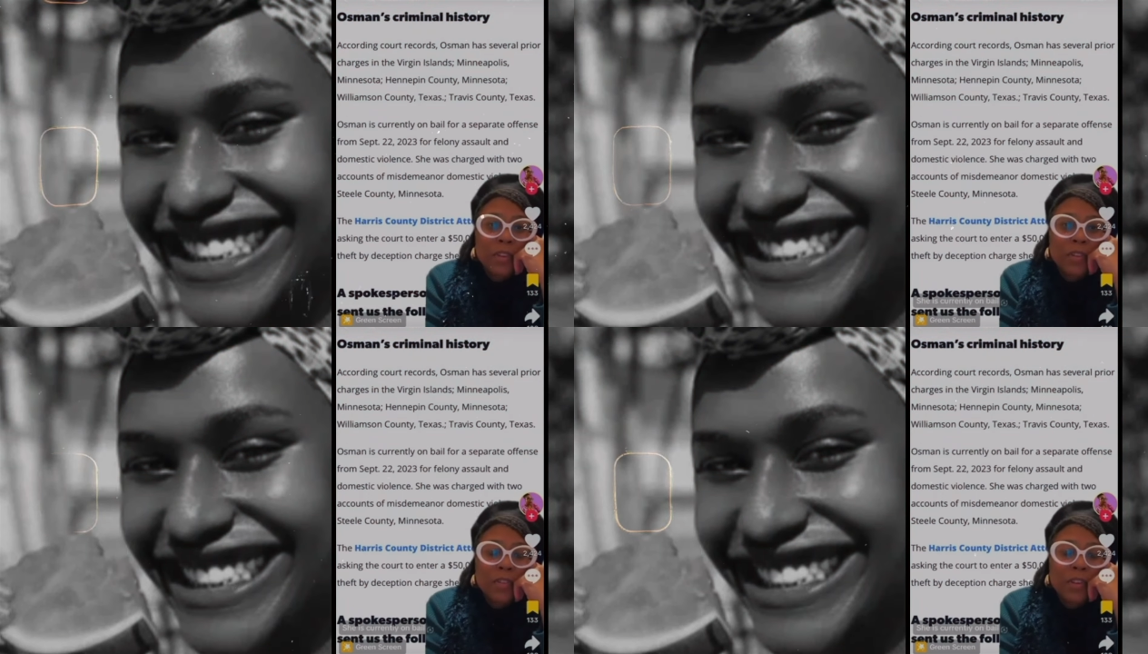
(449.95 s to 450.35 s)

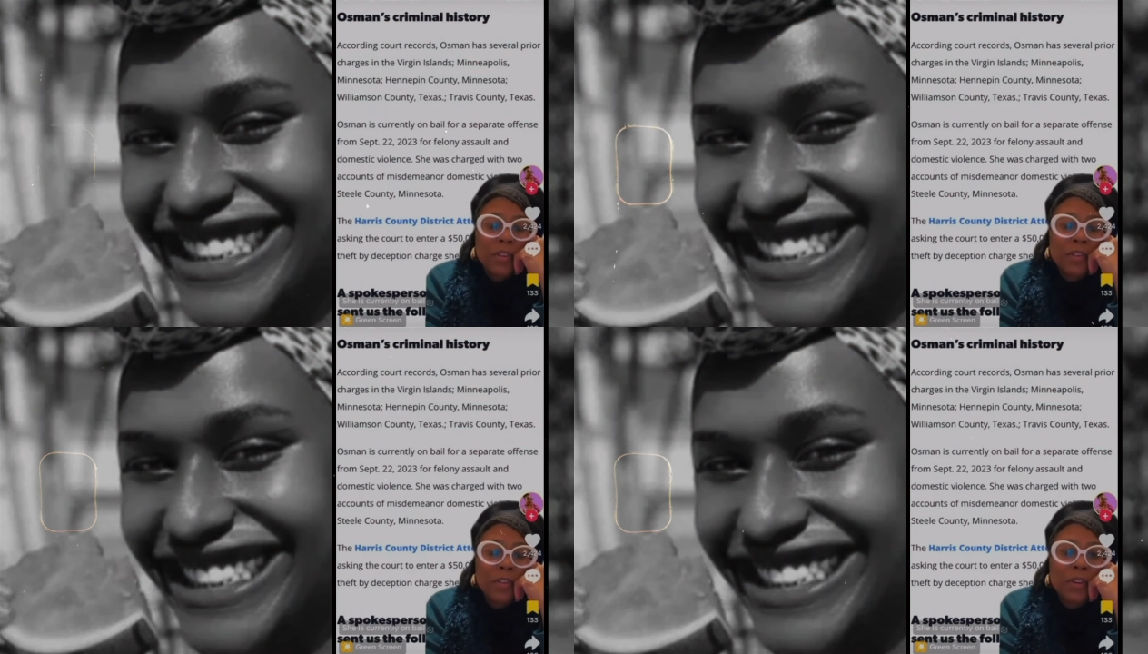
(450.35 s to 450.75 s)
Speaker 1: She
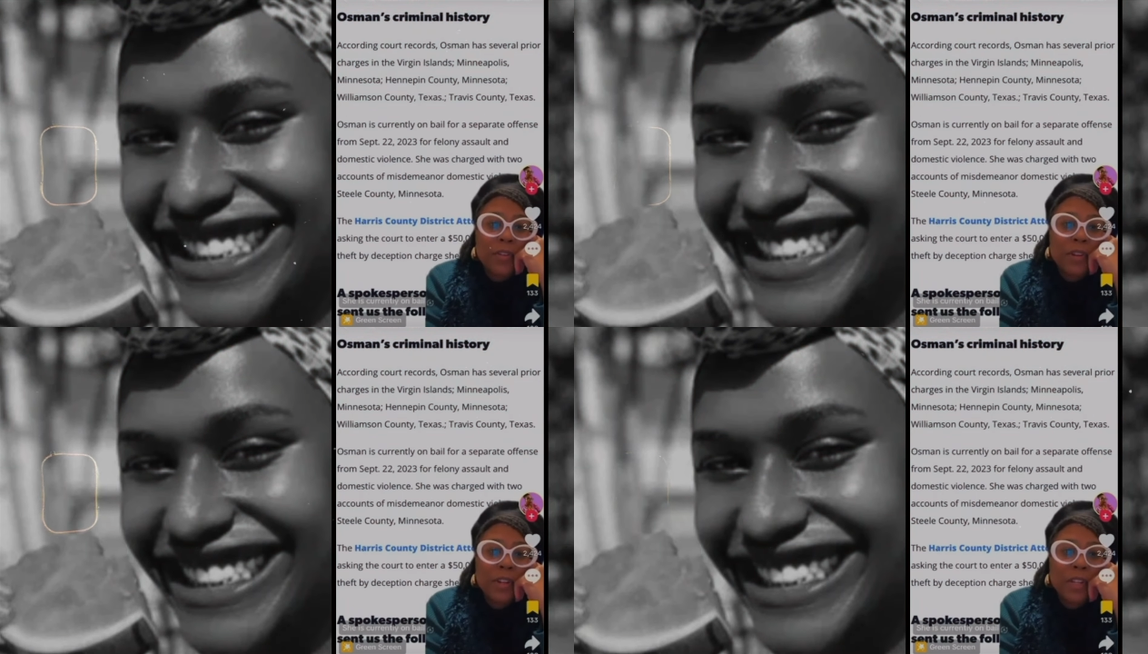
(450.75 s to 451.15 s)
is
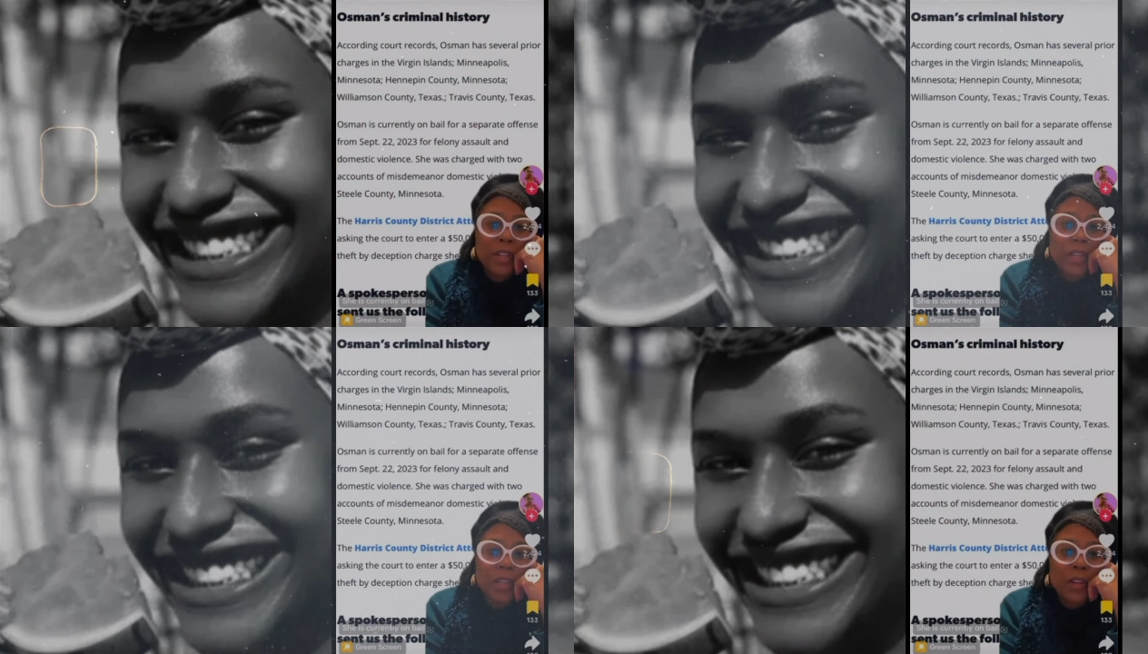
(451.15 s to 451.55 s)

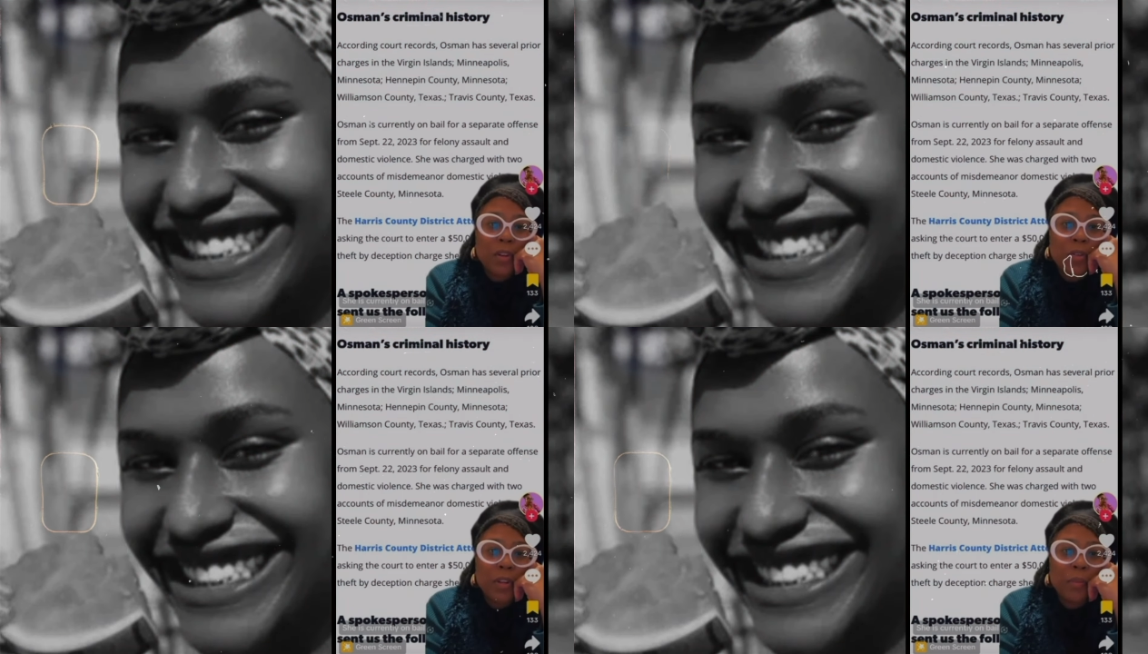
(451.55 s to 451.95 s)
currently
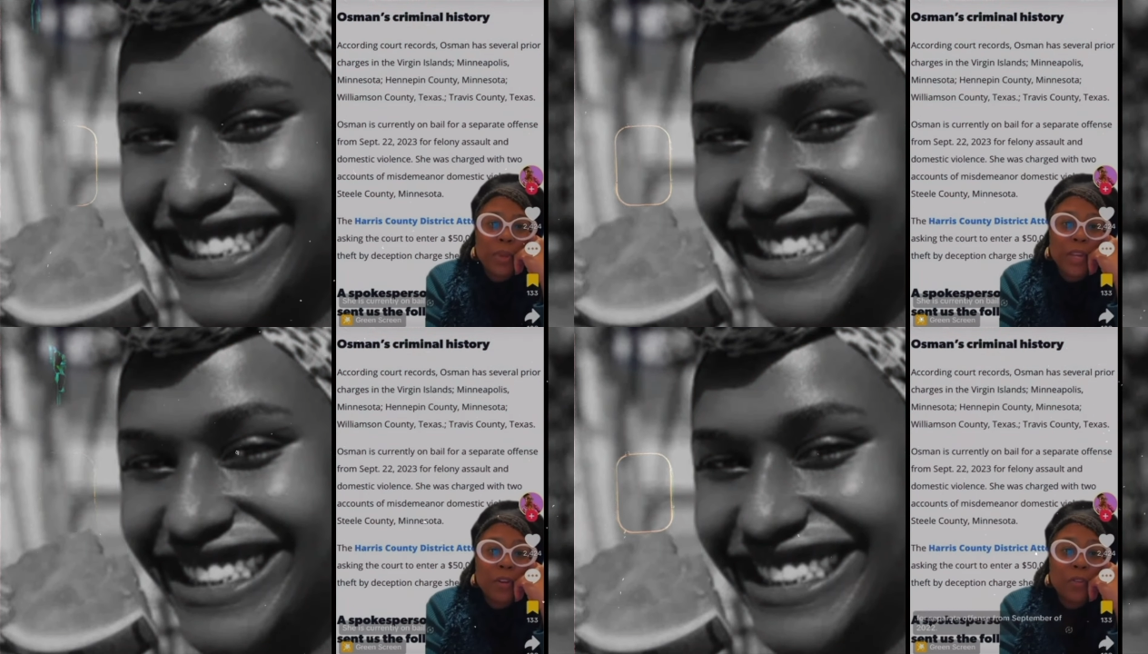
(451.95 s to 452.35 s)
on
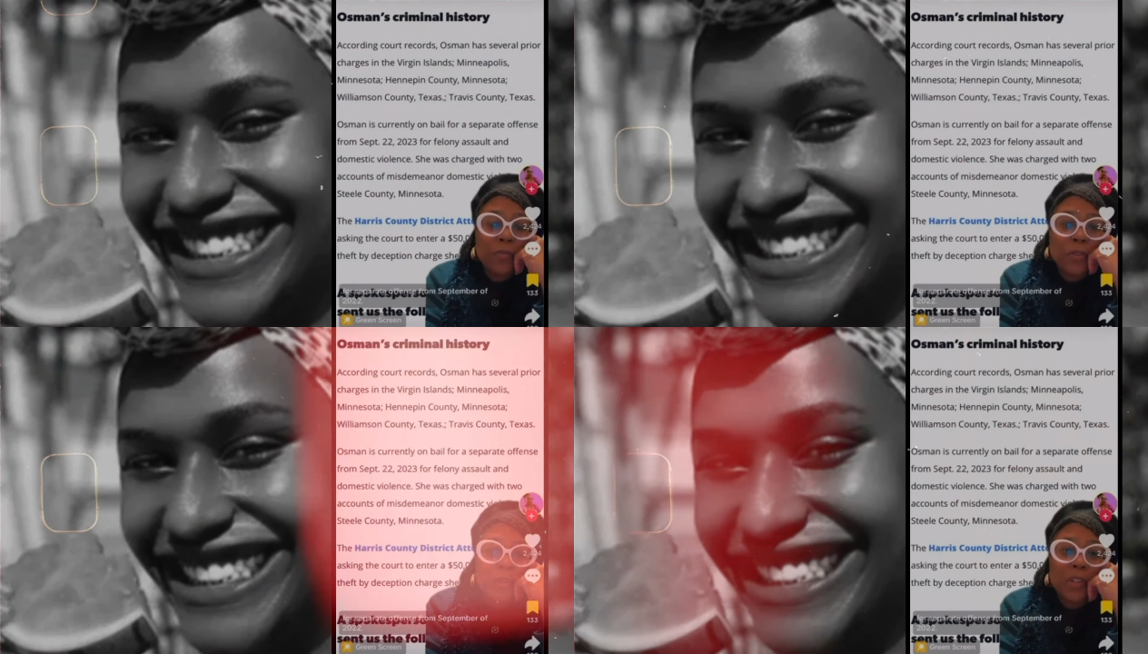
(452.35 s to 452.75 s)
bail
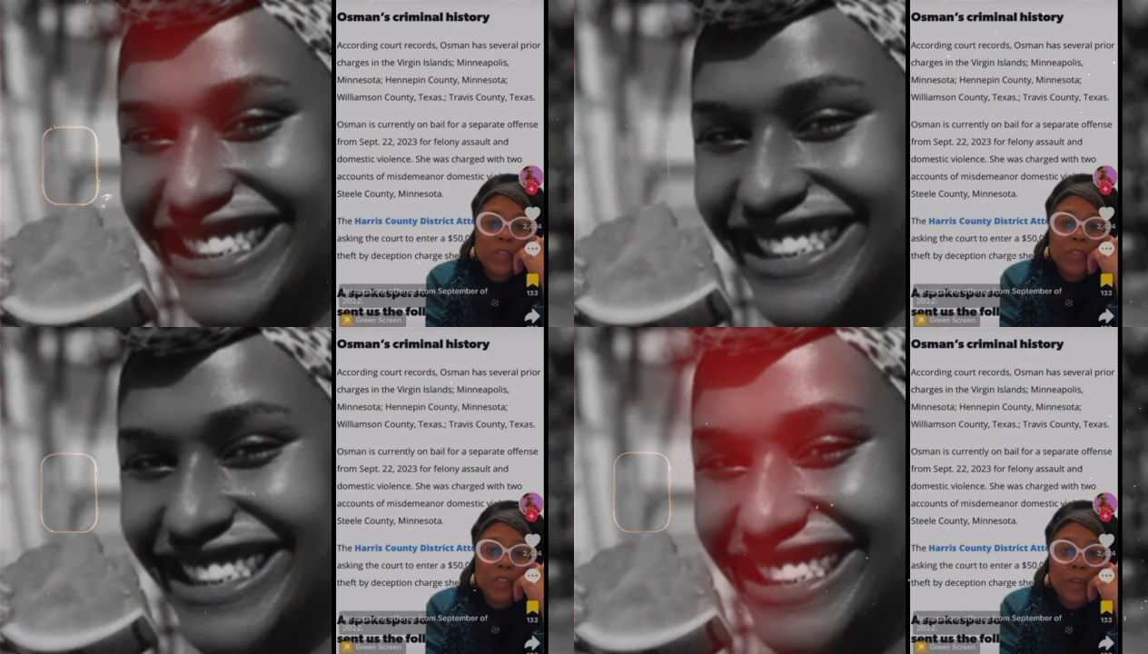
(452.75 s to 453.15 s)
for a
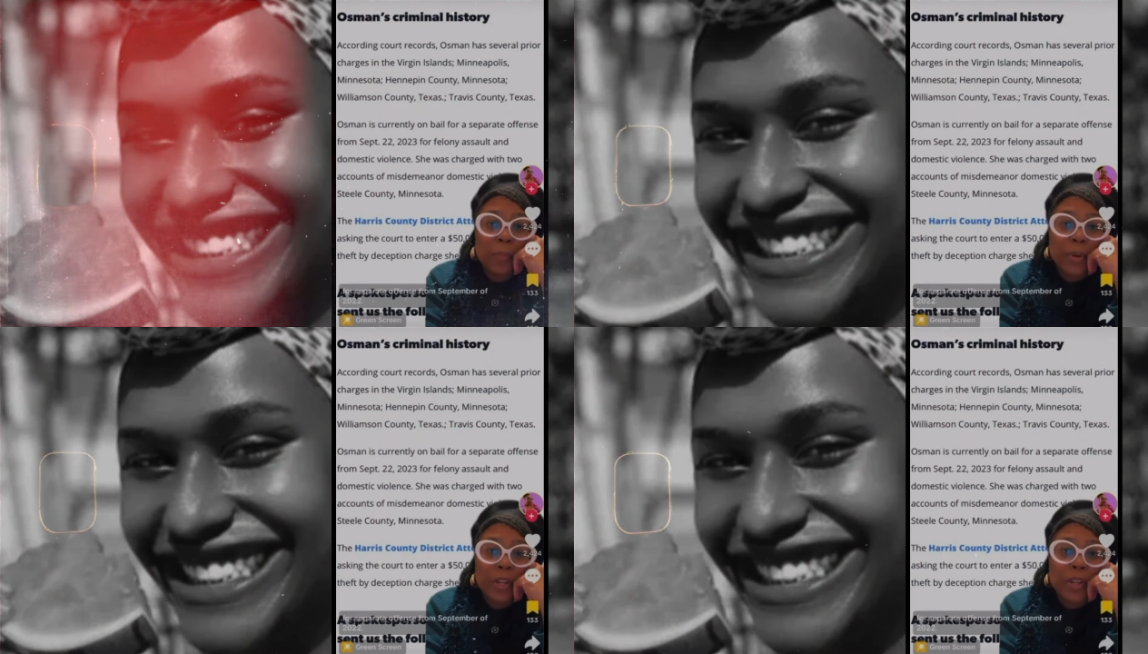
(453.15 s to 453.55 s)

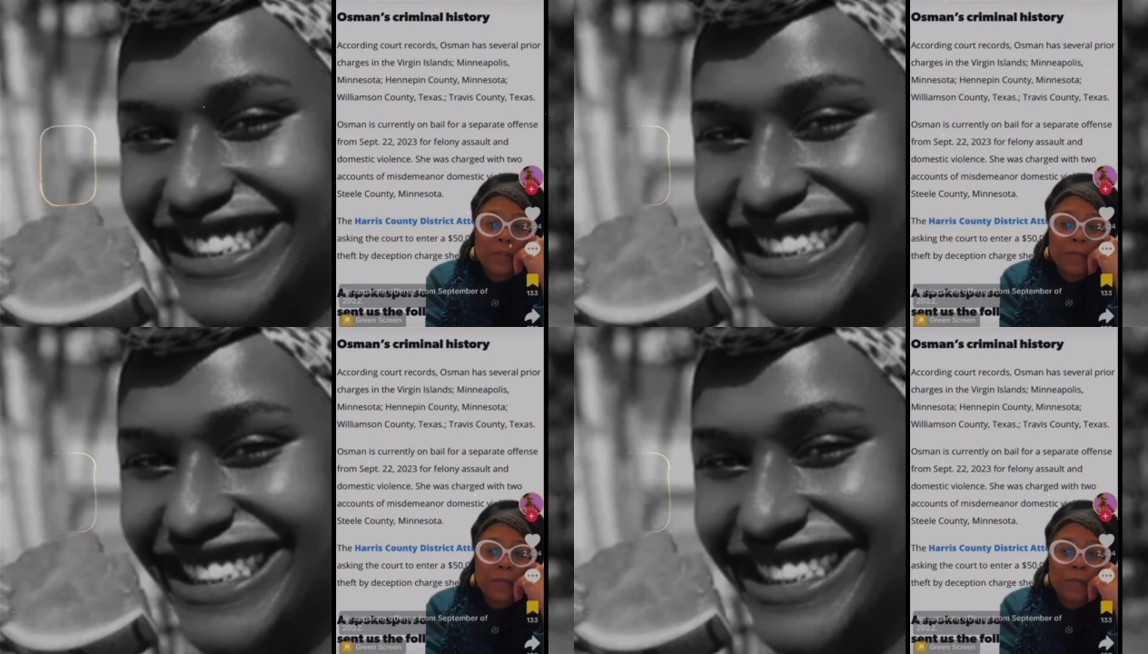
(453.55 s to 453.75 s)
separate